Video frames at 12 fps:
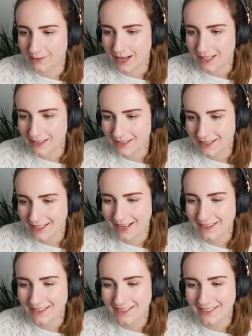Why don't you
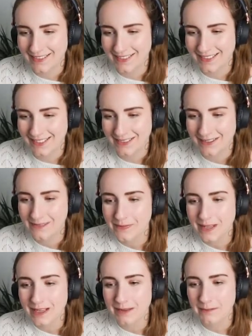go into
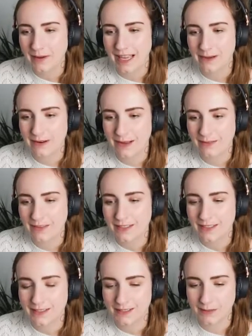play with
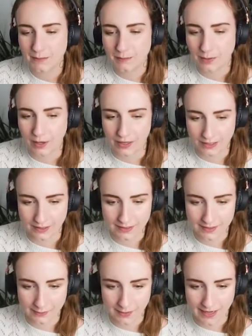some
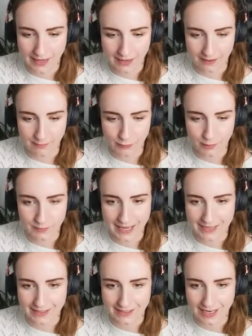blocks while Mum
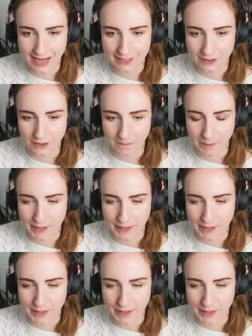gets chatted up?